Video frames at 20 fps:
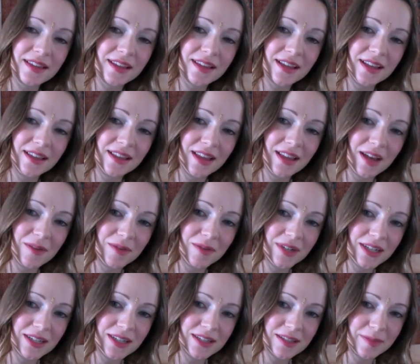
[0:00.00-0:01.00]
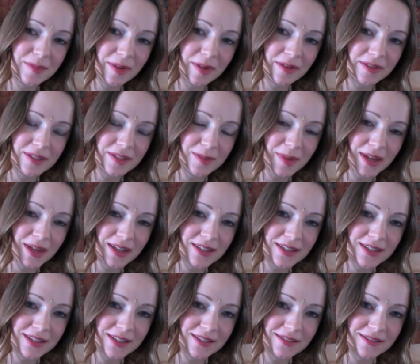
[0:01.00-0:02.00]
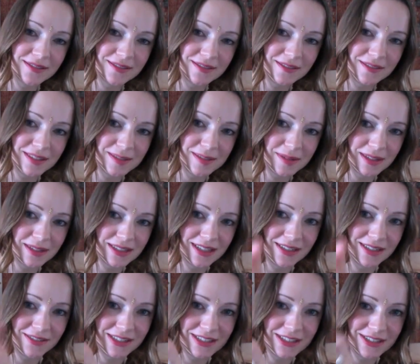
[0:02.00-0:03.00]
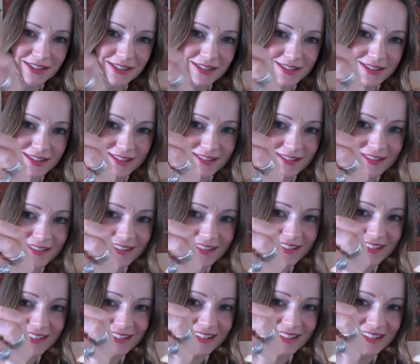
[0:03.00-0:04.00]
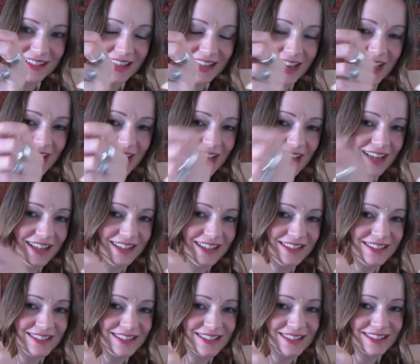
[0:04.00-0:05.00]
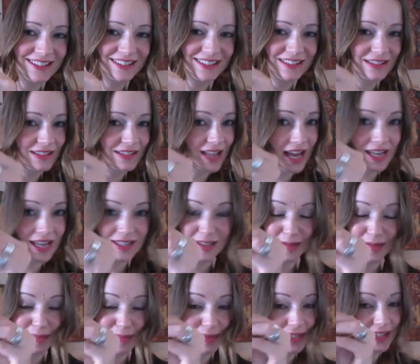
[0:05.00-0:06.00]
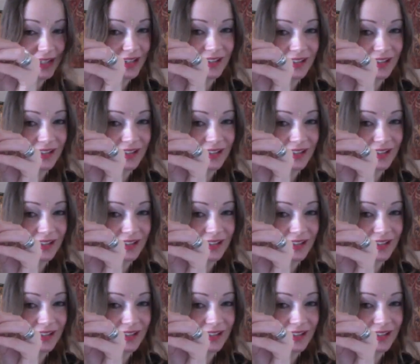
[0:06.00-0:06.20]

And that one is about respect, respecting creatures. And last but